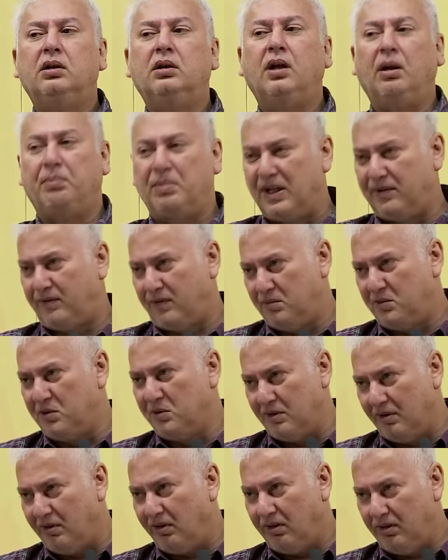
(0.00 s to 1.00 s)
Apart from
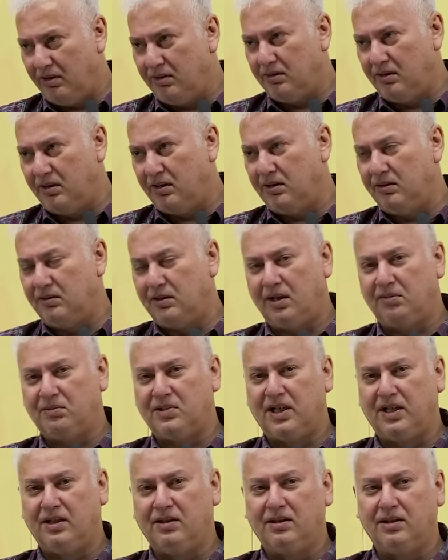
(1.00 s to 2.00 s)
Suzlon, I'm
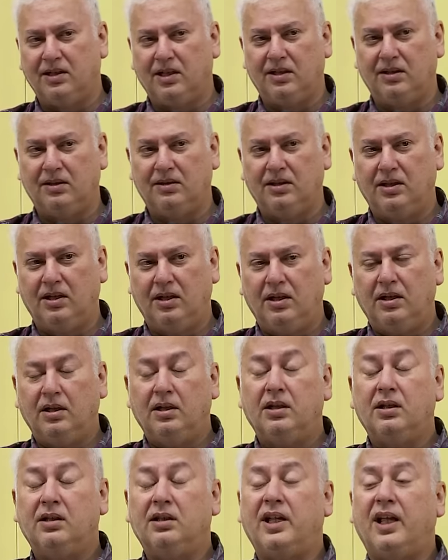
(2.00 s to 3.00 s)
saying,
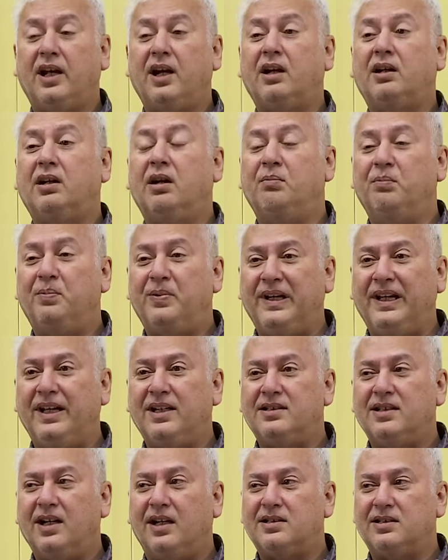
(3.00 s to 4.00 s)
there are
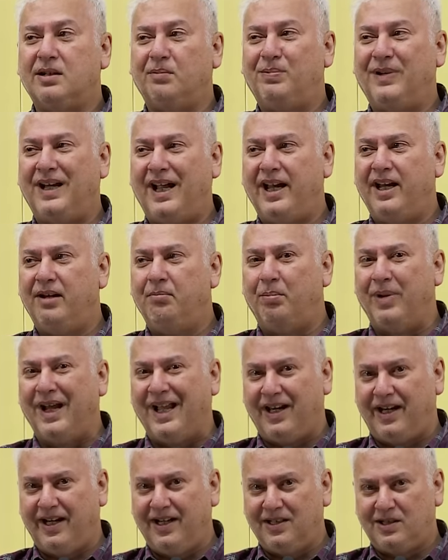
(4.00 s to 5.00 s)
companies that supply
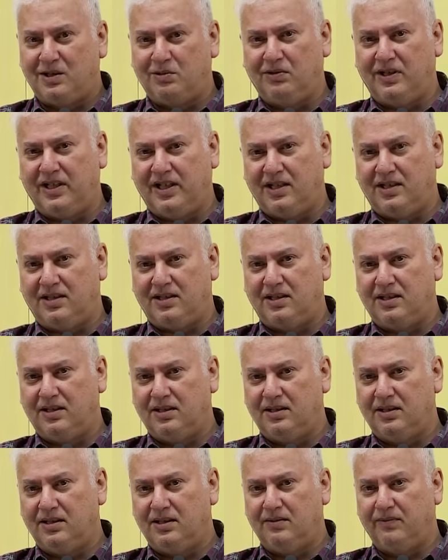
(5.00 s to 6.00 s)
bearings to these
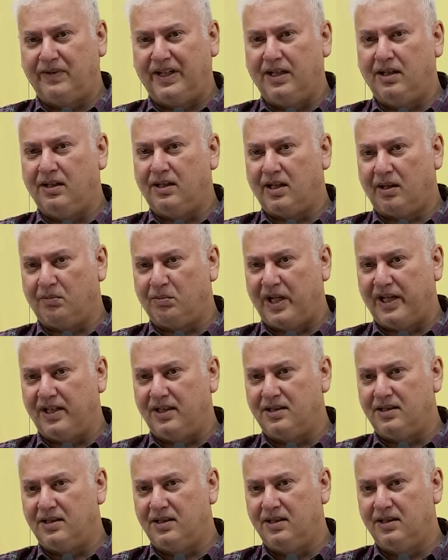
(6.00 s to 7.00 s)
wind
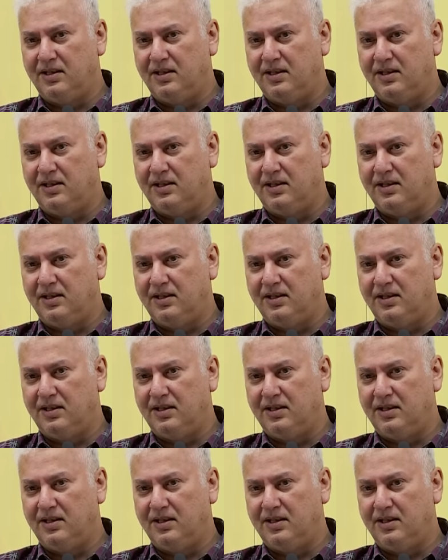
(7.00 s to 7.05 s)
turbines.